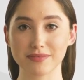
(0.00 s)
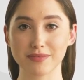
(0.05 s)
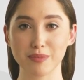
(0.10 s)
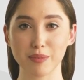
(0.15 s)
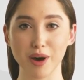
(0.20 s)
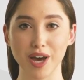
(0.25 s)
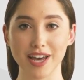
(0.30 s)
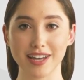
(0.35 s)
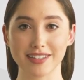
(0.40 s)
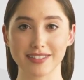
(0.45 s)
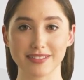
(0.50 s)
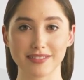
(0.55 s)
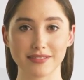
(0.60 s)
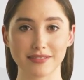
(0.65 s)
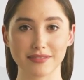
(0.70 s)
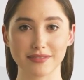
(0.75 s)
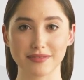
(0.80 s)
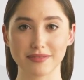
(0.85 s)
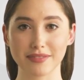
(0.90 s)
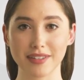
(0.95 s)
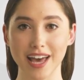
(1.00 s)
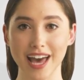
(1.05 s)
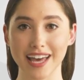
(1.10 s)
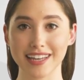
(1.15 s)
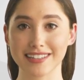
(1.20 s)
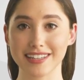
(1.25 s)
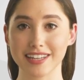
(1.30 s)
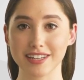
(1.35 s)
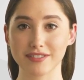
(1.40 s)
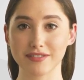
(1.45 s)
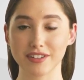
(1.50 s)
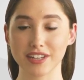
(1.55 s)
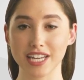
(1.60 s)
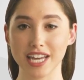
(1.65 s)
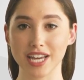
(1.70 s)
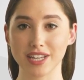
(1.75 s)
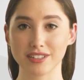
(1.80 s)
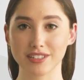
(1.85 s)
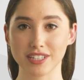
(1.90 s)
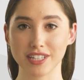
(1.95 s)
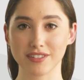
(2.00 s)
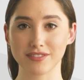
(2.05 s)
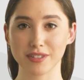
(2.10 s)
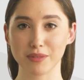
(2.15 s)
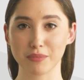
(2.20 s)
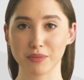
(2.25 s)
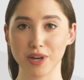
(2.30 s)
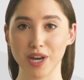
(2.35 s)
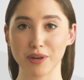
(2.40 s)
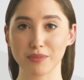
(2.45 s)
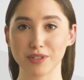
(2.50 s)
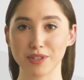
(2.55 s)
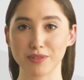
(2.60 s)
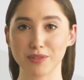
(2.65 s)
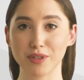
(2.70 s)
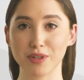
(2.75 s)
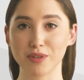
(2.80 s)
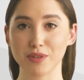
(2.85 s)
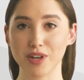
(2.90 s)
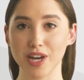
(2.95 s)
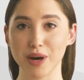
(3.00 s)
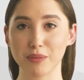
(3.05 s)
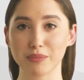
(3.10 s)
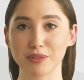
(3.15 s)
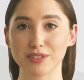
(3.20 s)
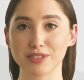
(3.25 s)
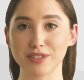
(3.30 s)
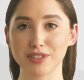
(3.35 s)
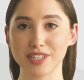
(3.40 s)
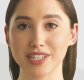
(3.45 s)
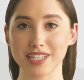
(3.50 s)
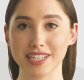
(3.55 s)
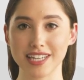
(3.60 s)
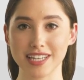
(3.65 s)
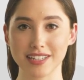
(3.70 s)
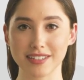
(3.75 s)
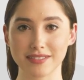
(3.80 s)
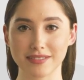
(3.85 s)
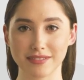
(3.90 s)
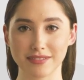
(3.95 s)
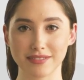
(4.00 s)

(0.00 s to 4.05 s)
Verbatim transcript: 1. Identification of the problem or opportunity.